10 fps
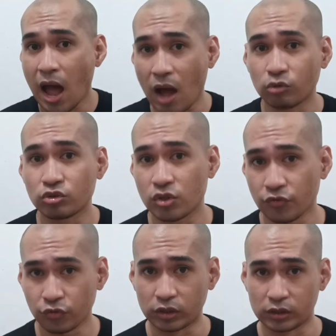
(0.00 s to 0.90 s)
how
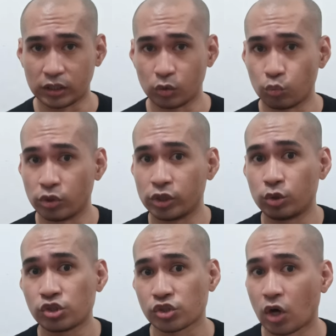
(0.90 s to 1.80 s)
differently
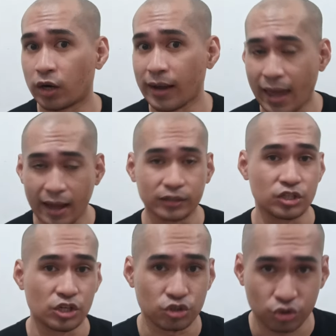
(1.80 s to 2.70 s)
will you start
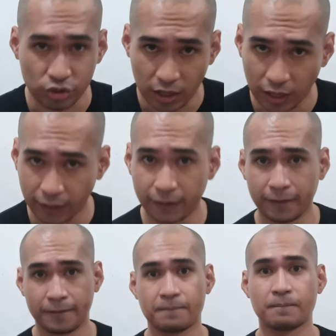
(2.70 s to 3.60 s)
acting today?